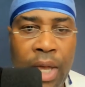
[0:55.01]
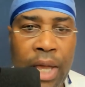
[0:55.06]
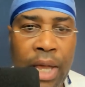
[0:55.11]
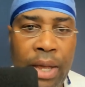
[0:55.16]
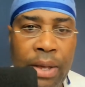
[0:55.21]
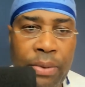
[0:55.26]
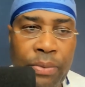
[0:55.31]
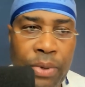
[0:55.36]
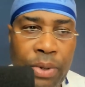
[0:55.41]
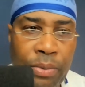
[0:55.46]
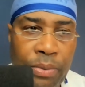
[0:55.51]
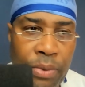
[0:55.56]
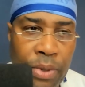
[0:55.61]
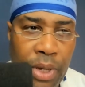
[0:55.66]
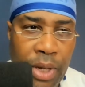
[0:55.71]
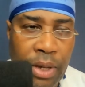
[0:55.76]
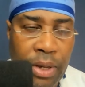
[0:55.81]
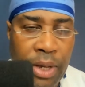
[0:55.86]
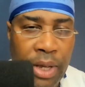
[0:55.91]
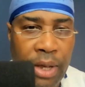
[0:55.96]
and we
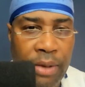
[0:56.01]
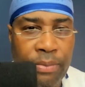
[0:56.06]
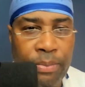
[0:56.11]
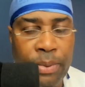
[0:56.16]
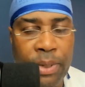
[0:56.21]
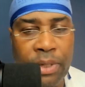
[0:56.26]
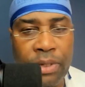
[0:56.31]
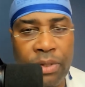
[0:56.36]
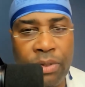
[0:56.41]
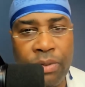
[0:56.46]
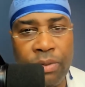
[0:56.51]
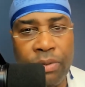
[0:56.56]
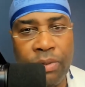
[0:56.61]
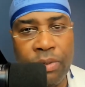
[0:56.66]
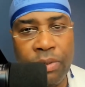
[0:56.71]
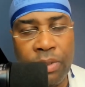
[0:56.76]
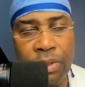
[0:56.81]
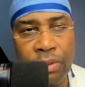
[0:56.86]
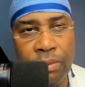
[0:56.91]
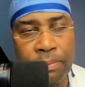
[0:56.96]
really have been,
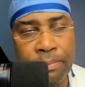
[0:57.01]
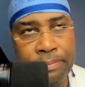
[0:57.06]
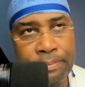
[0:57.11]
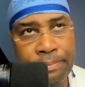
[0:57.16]
you know,